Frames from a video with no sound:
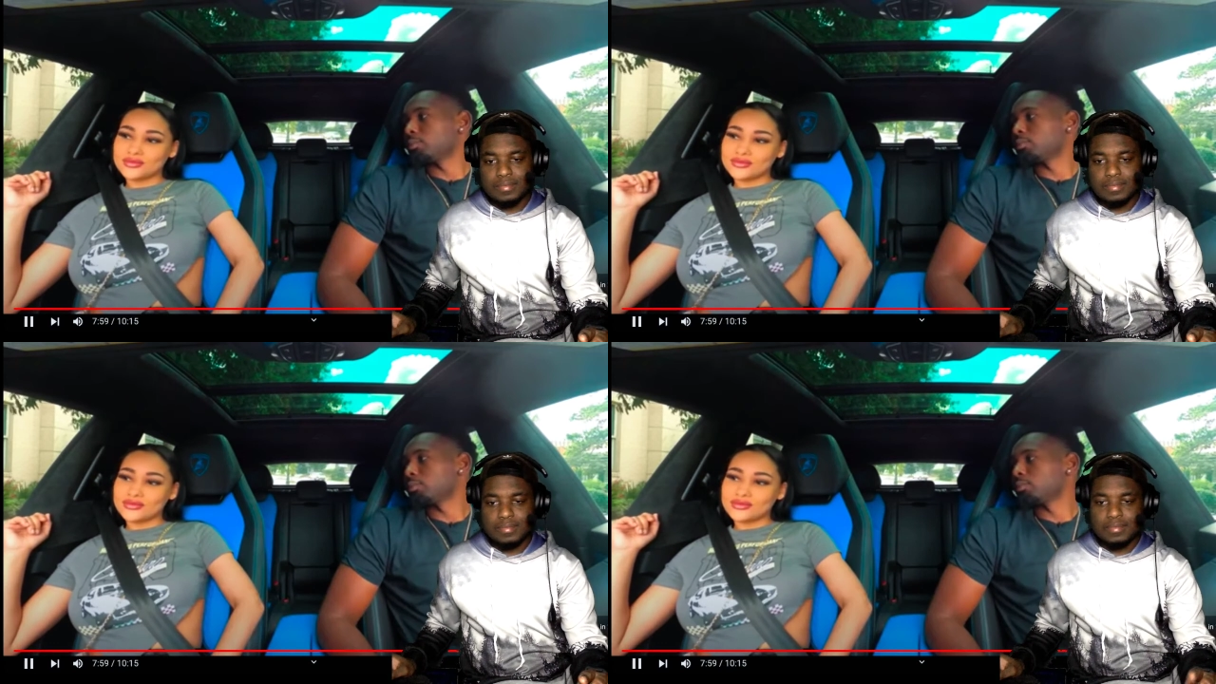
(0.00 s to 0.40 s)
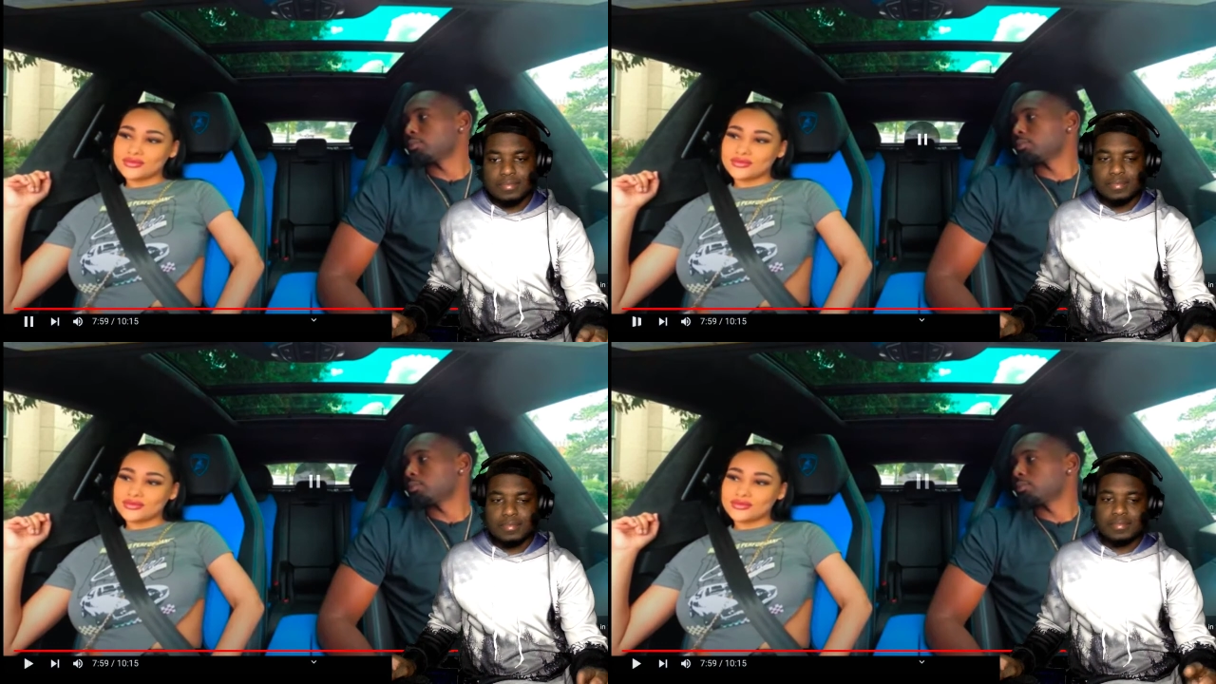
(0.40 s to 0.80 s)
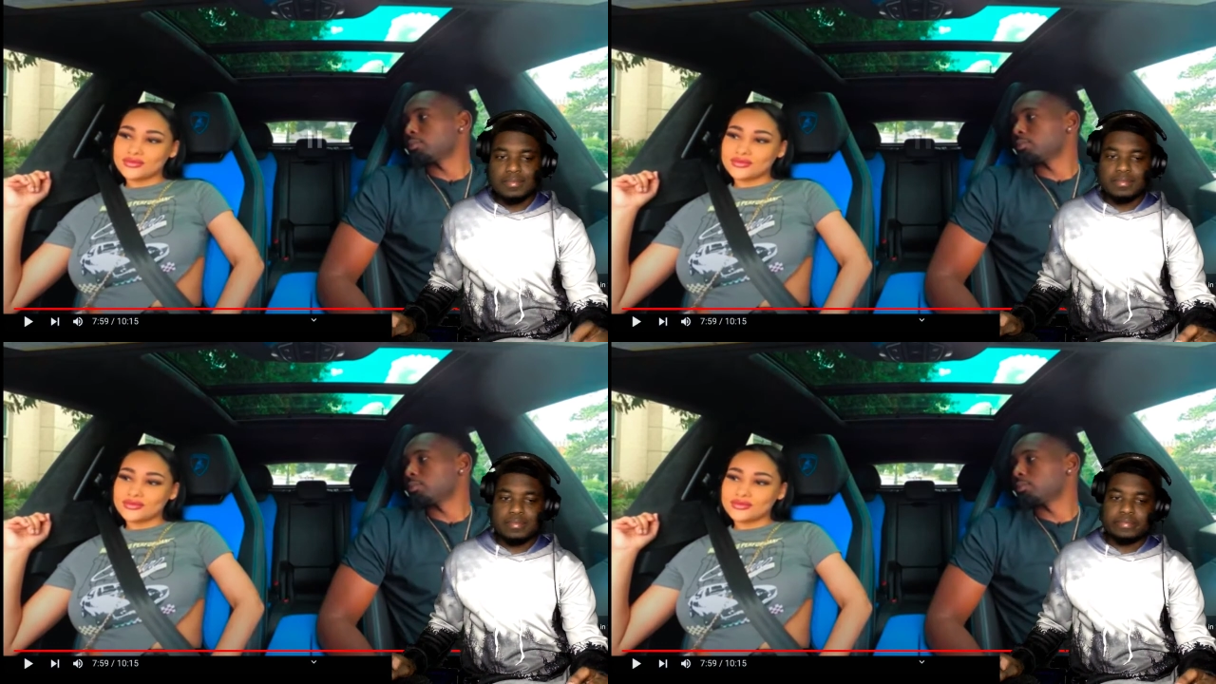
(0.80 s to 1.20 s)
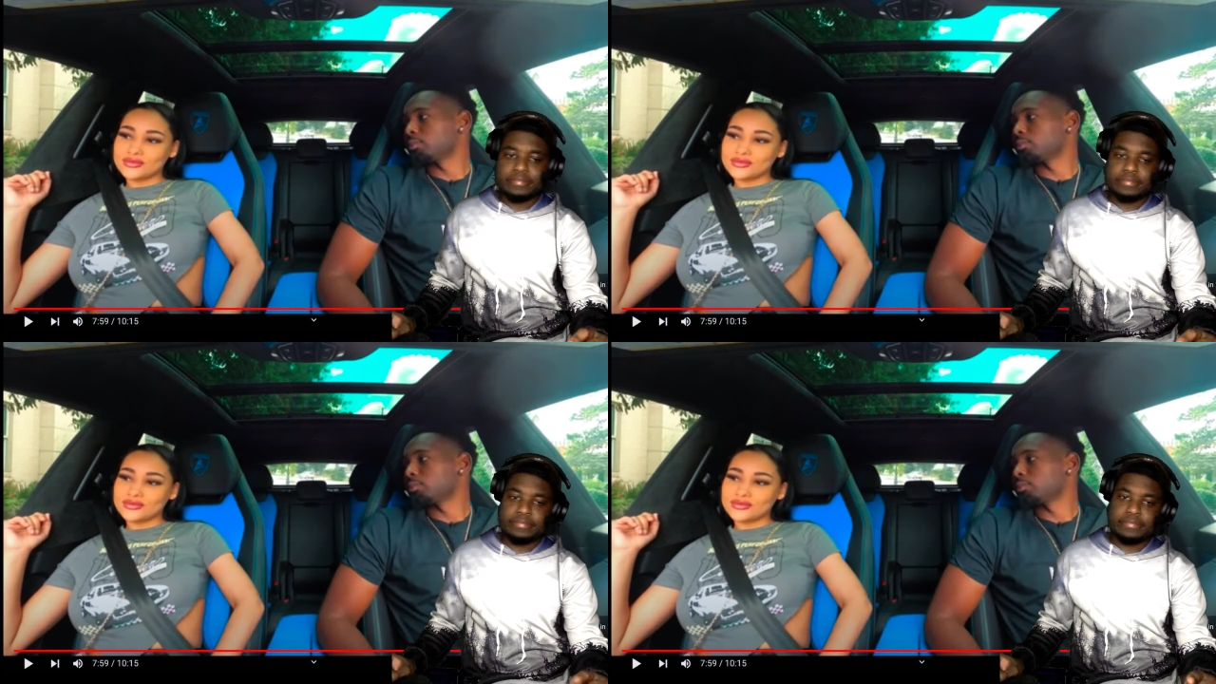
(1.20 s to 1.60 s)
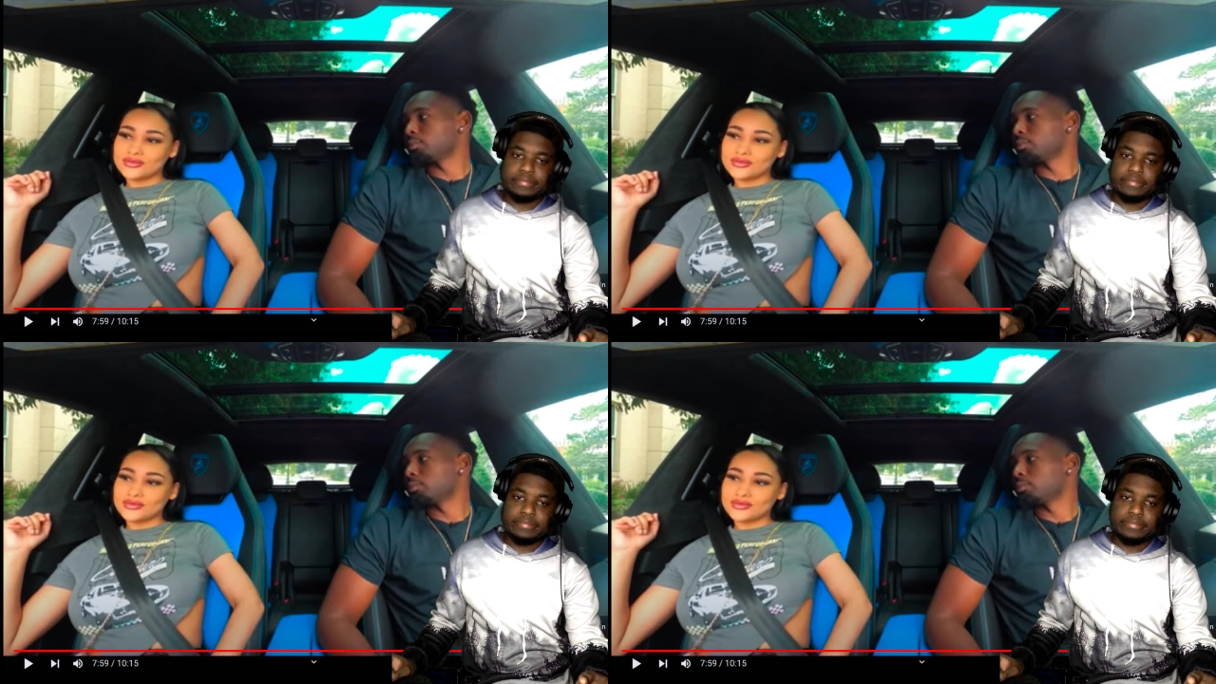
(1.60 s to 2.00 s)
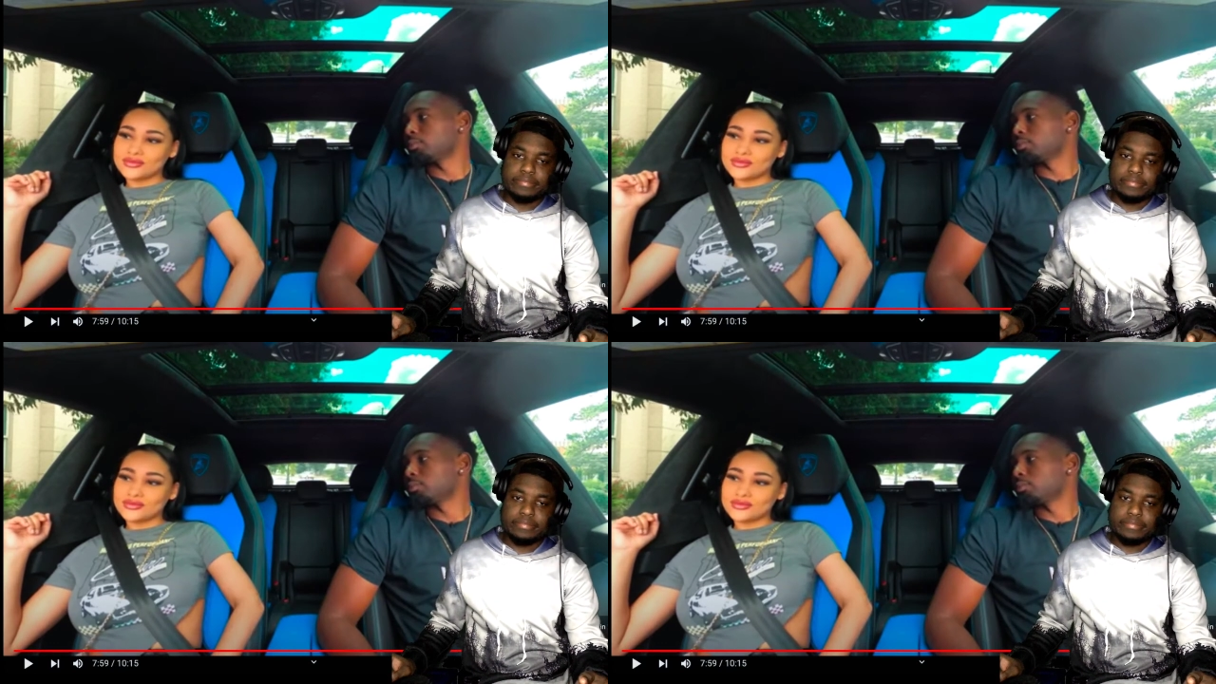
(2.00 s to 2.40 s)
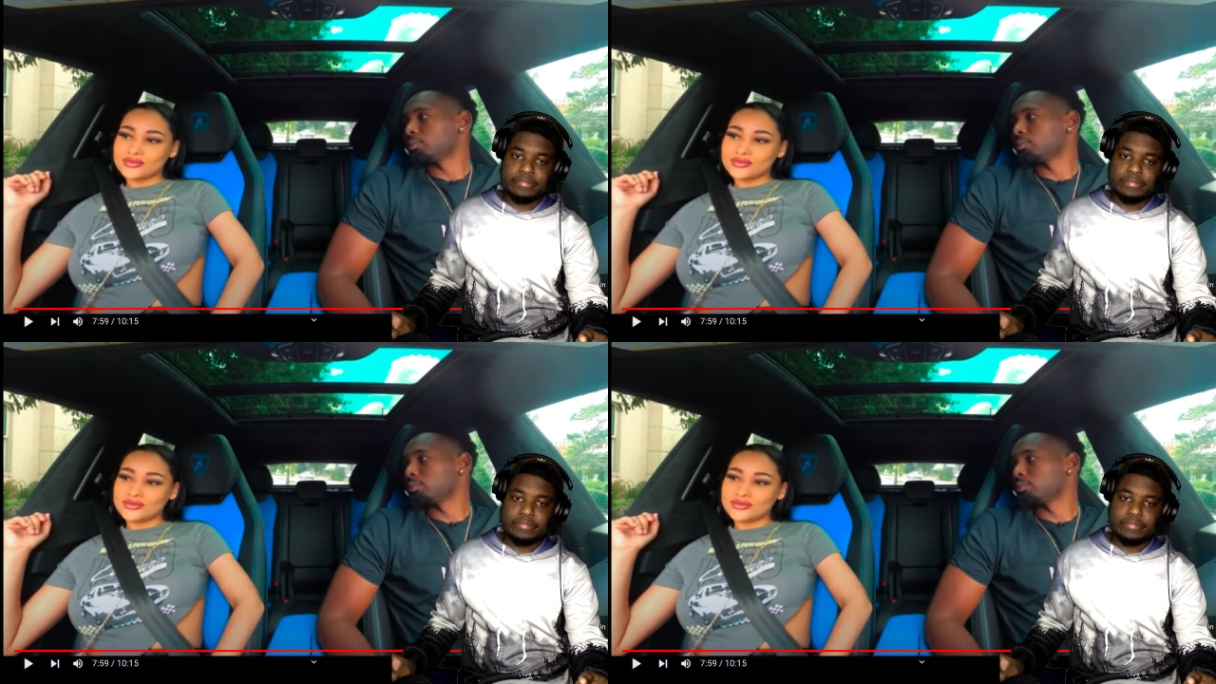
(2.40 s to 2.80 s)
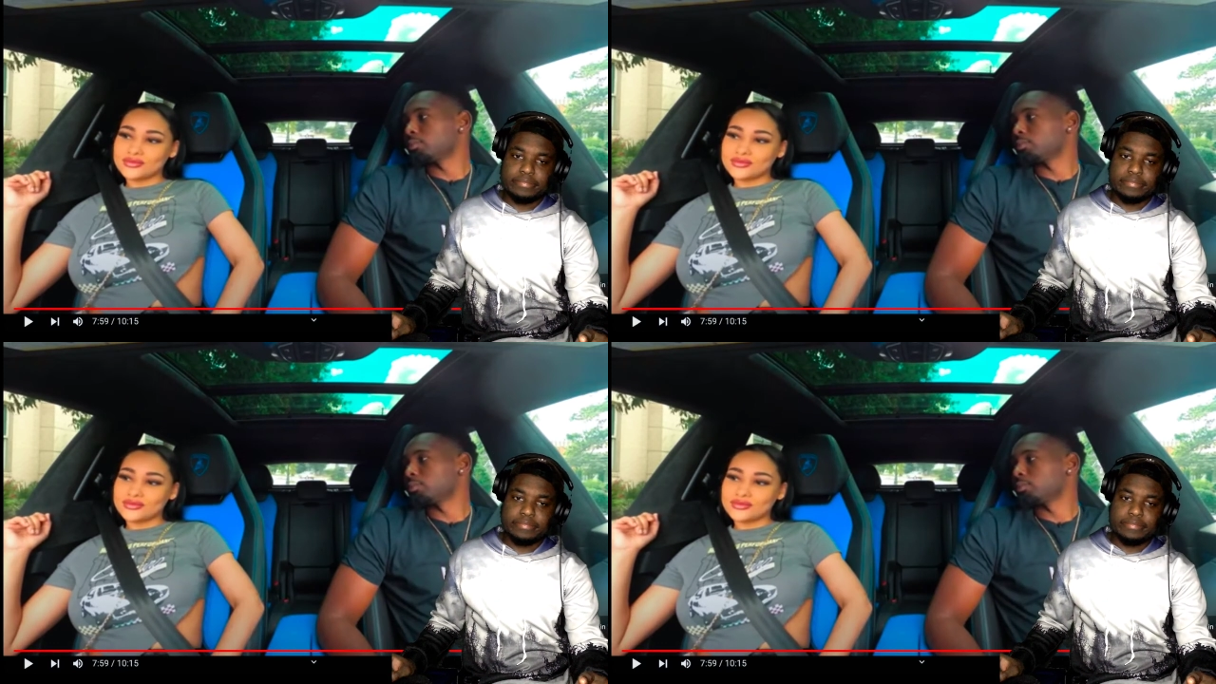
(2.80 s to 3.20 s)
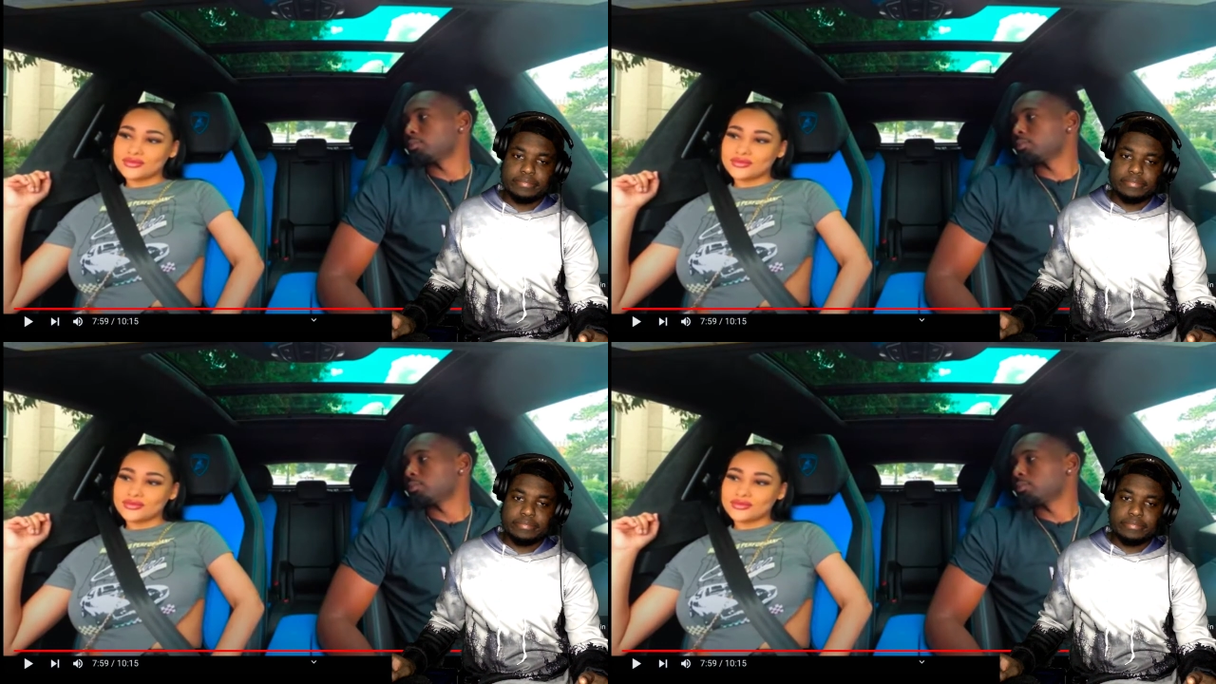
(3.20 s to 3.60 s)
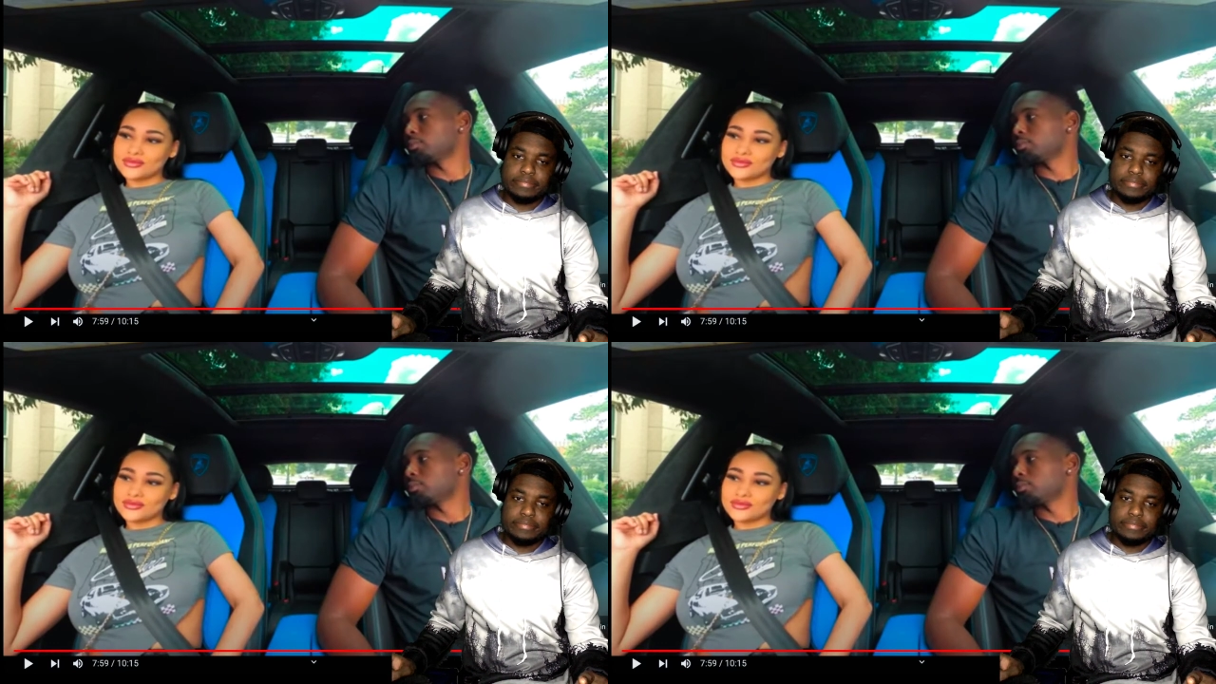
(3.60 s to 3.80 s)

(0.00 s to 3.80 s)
Nothing is said.